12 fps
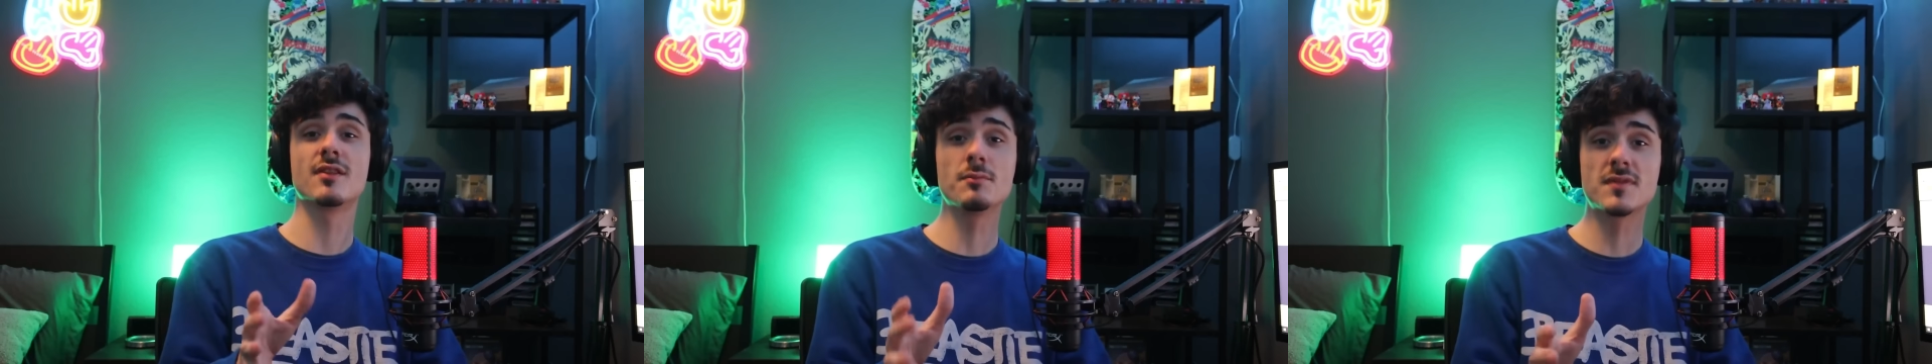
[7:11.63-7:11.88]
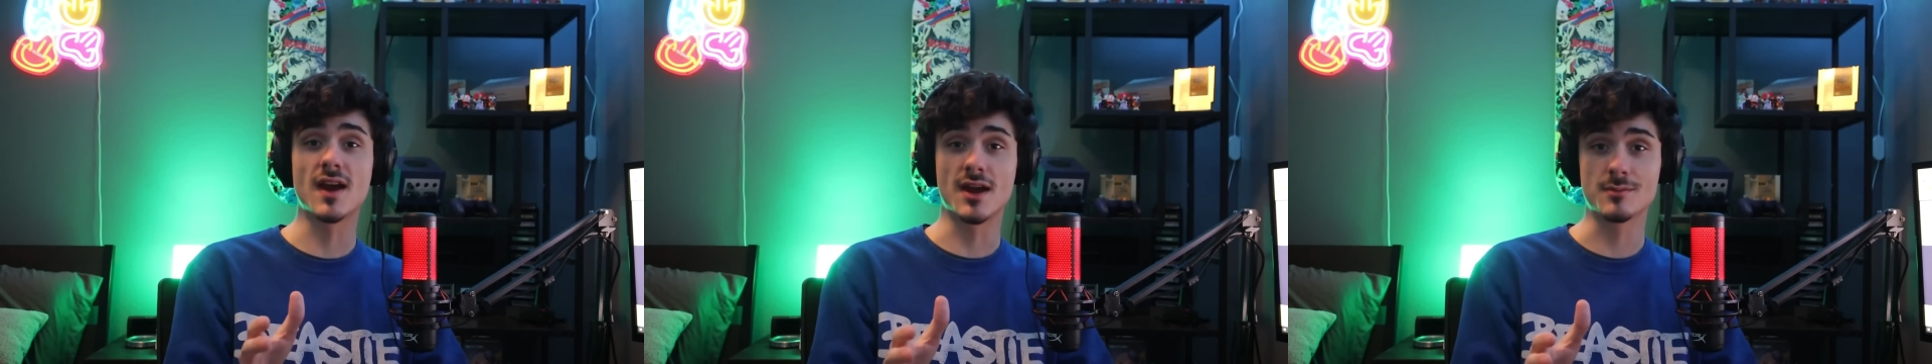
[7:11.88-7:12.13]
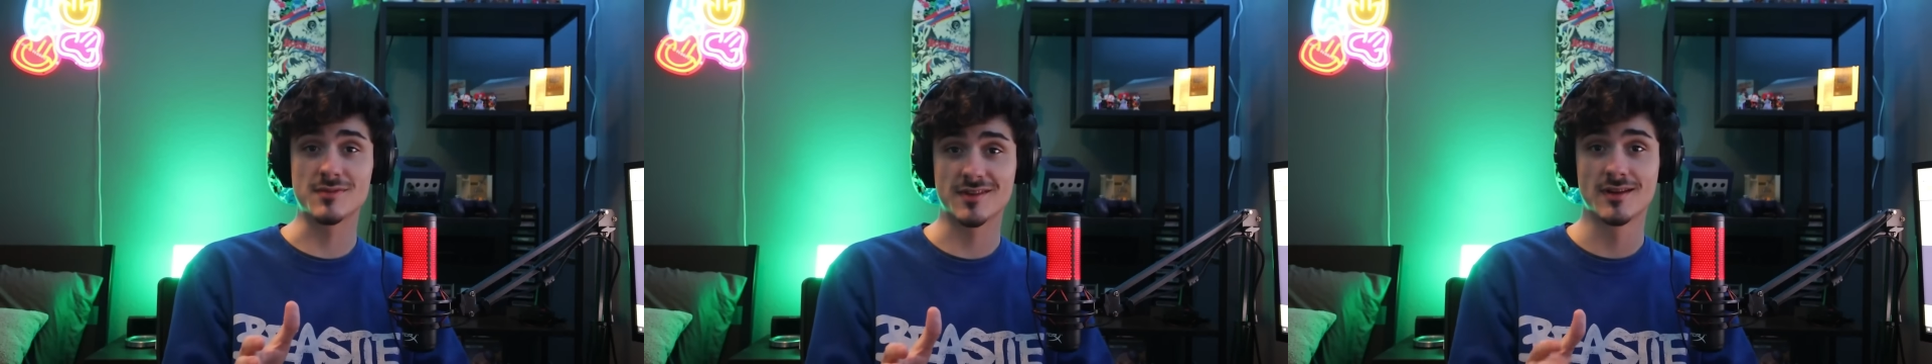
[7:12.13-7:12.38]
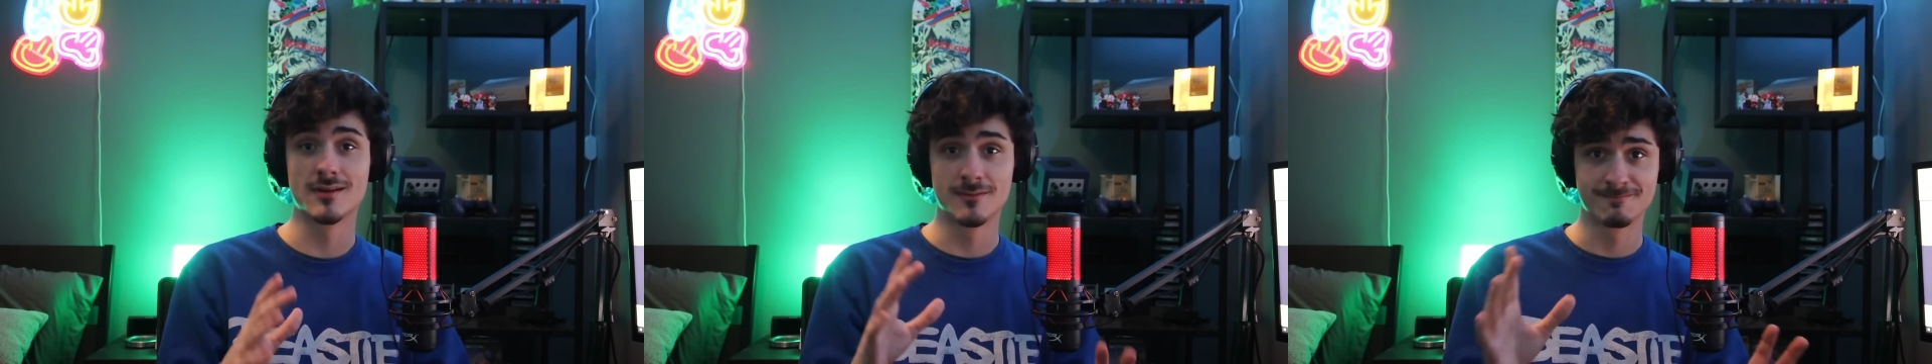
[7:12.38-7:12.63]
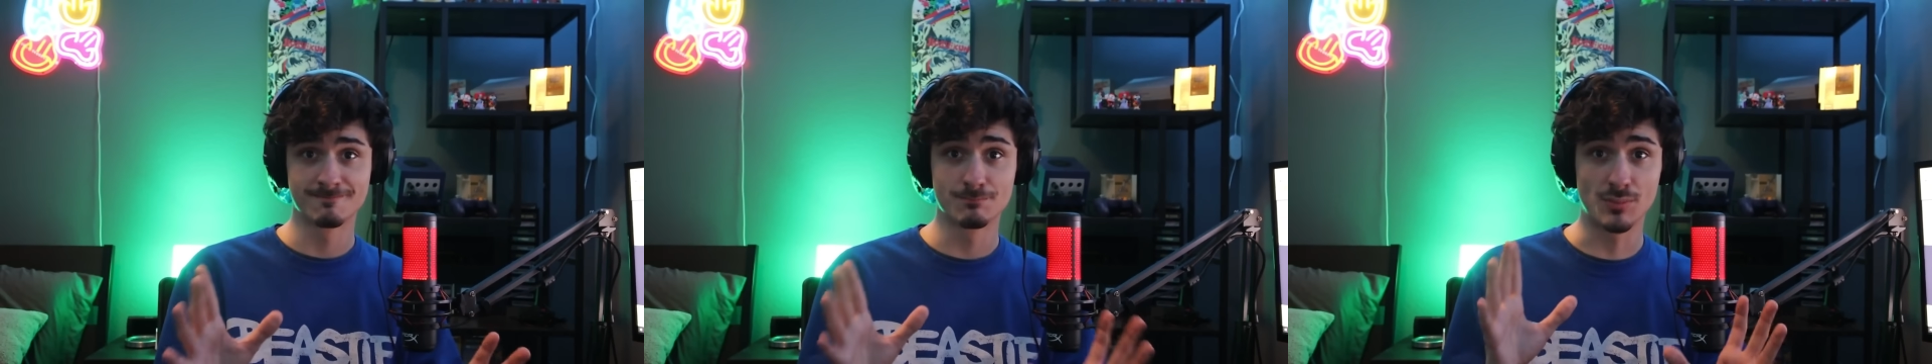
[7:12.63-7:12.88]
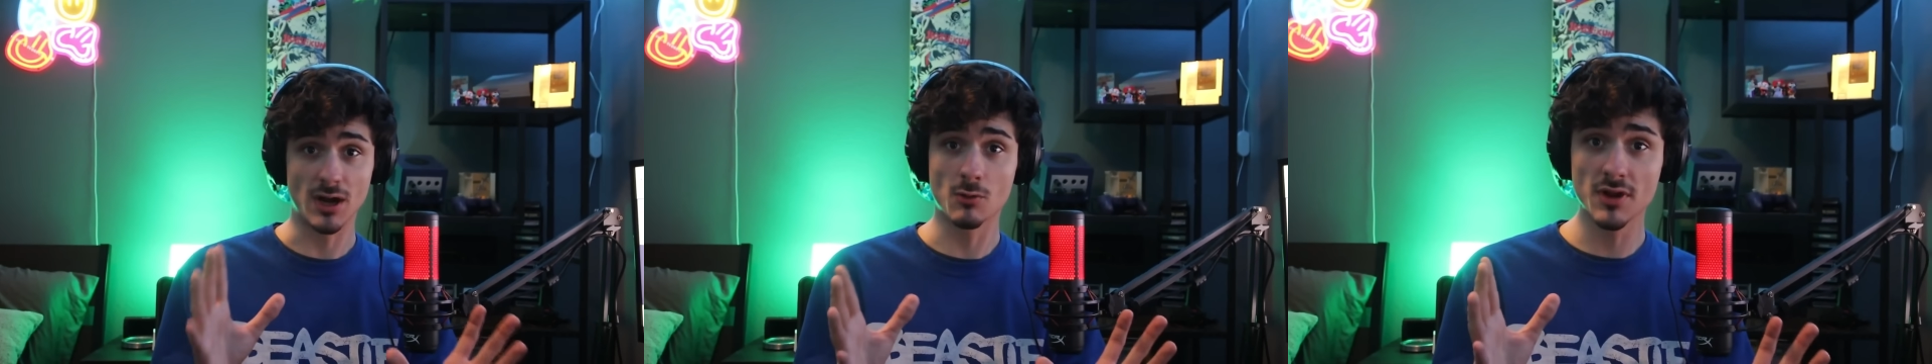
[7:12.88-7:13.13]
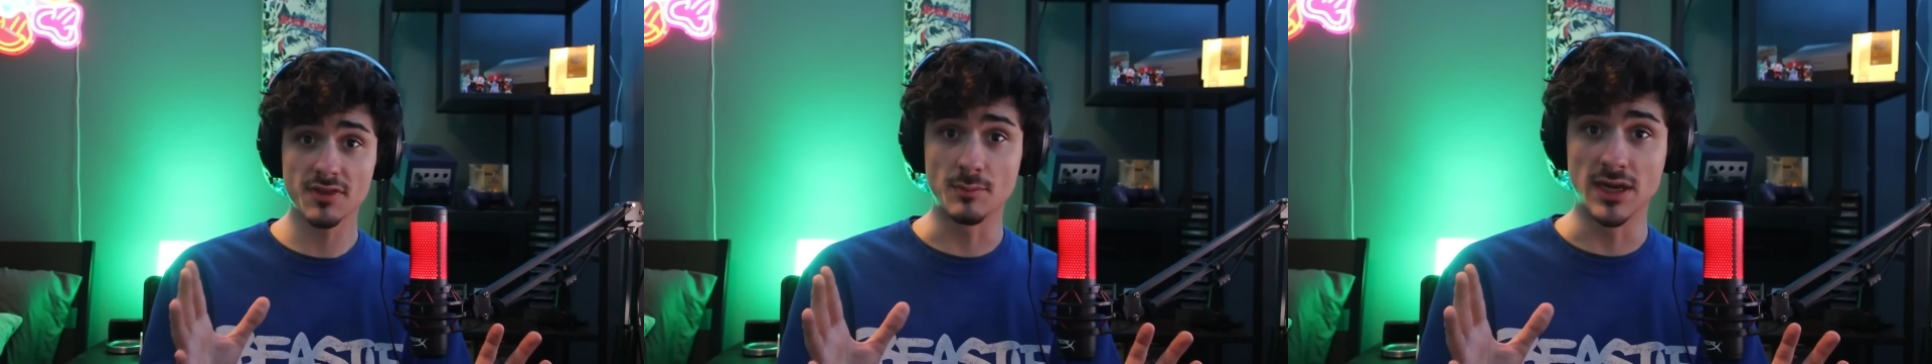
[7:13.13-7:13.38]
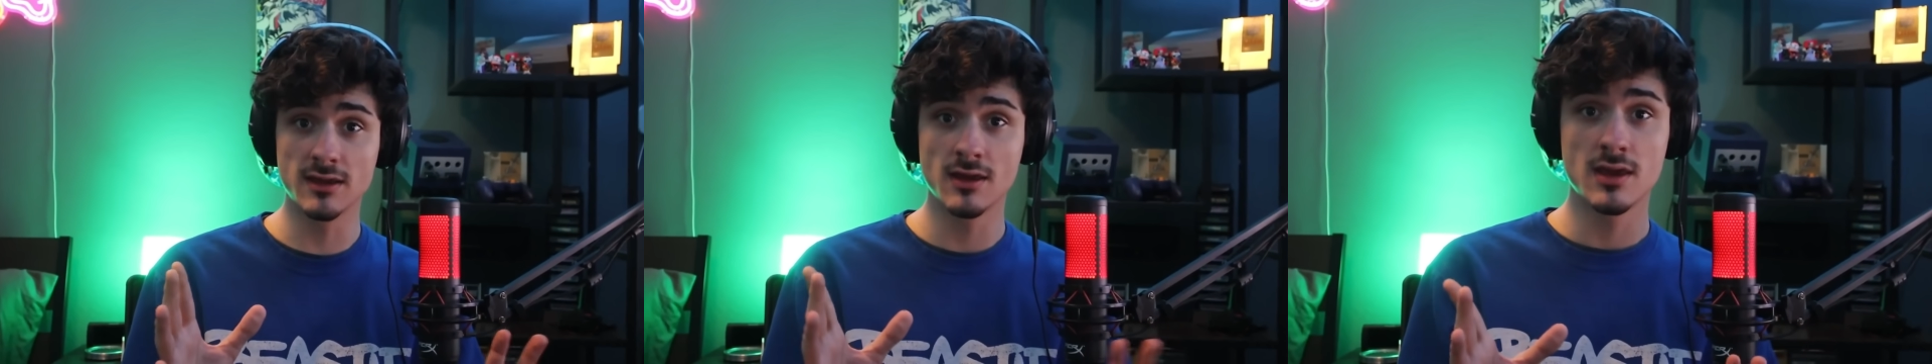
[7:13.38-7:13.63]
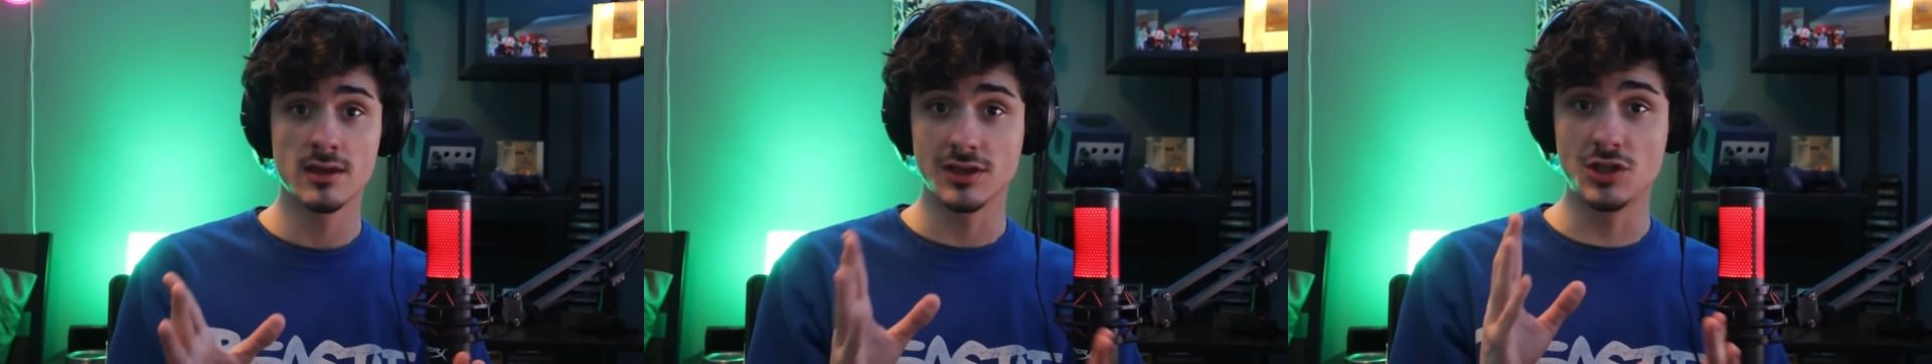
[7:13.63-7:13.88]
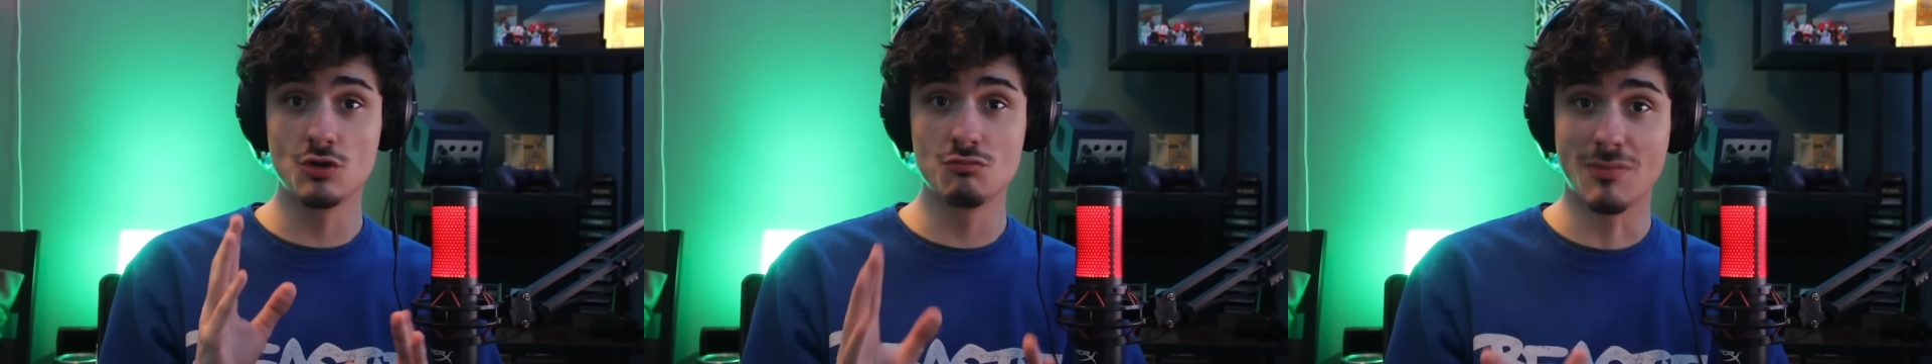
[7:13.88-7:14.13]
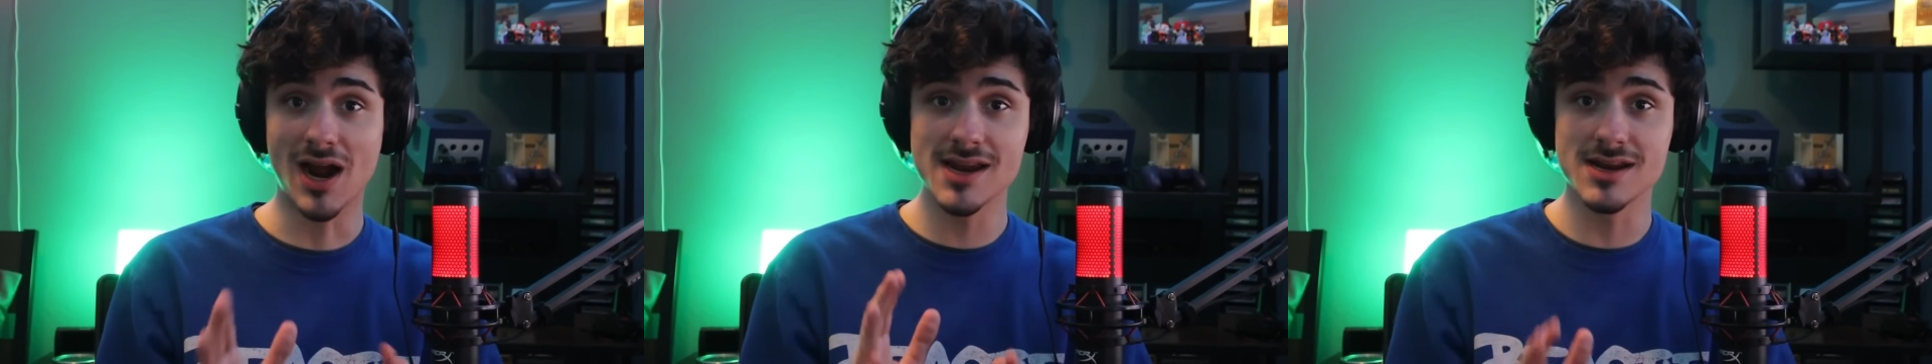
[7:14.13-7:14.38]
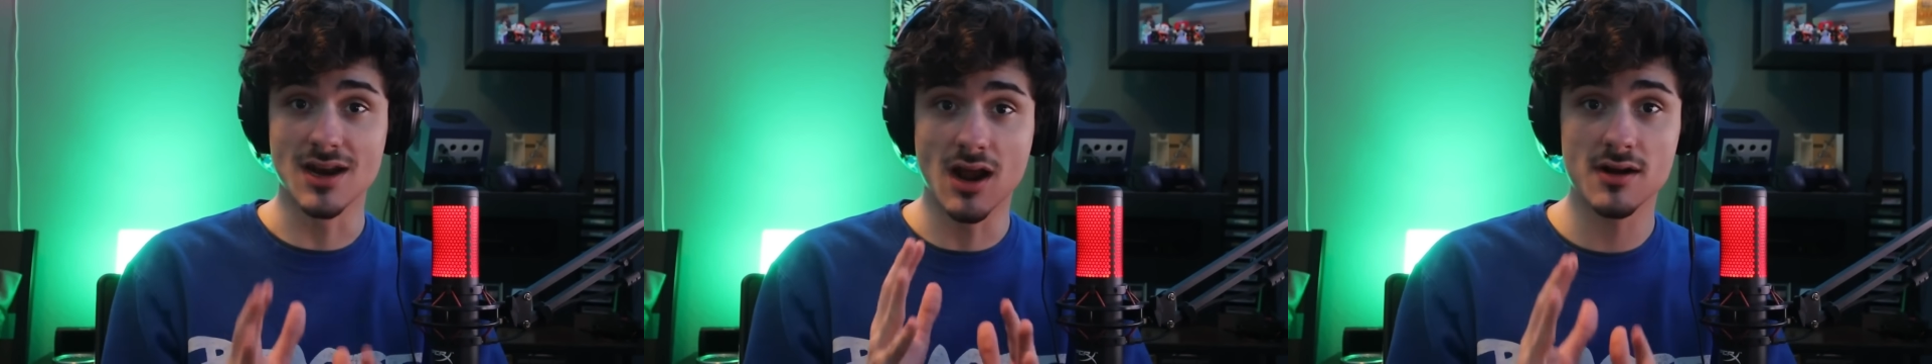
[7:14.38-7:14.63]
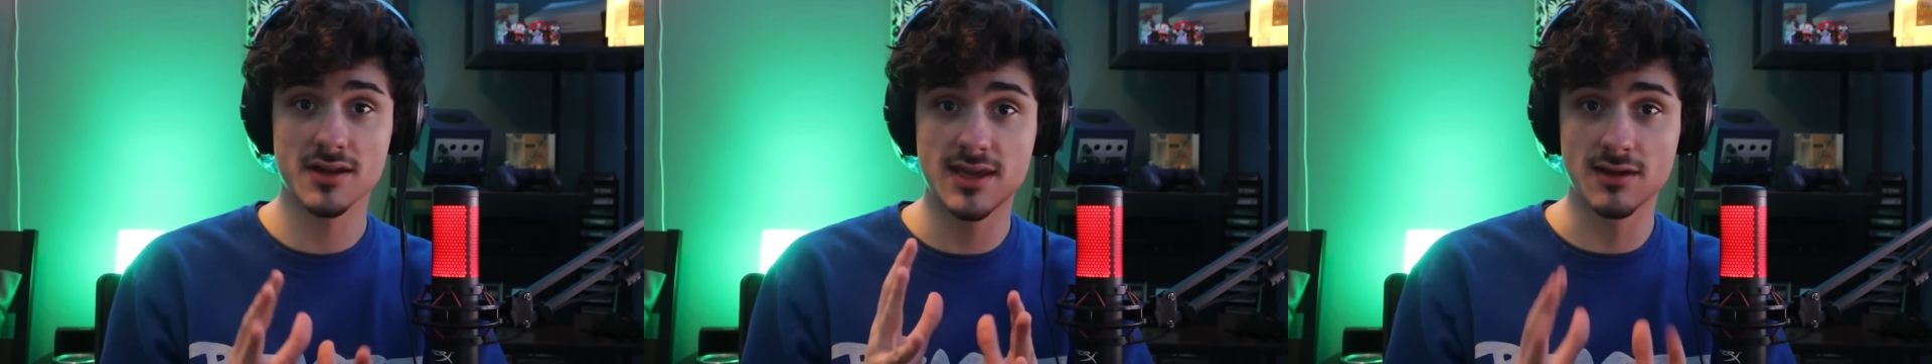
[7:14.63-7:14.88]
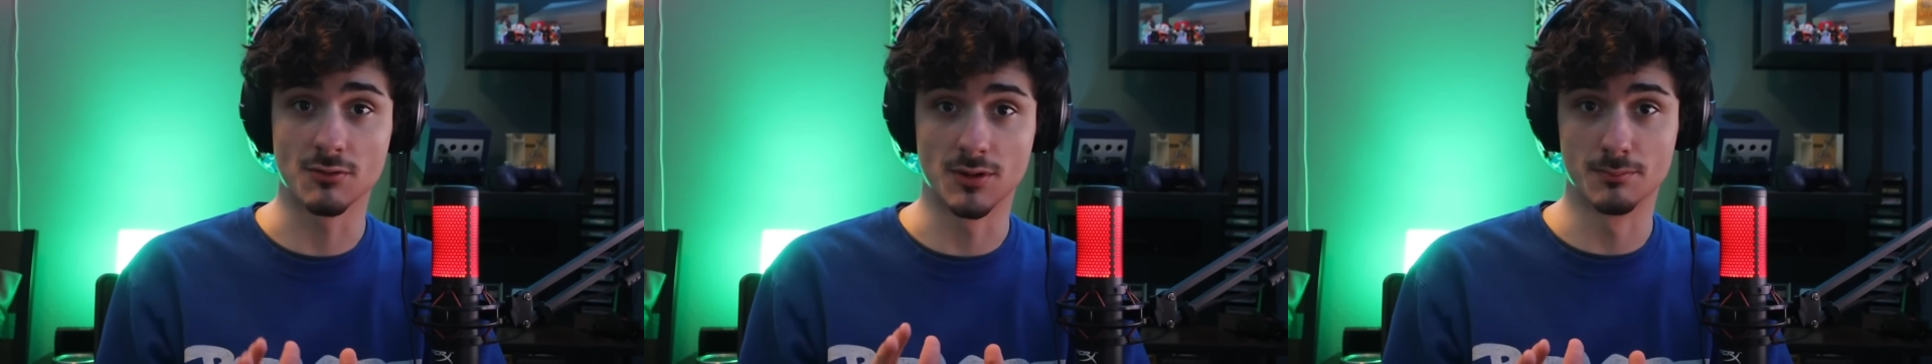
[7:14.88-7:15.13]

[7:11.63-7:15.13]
sometimes, bear with me, you might not hear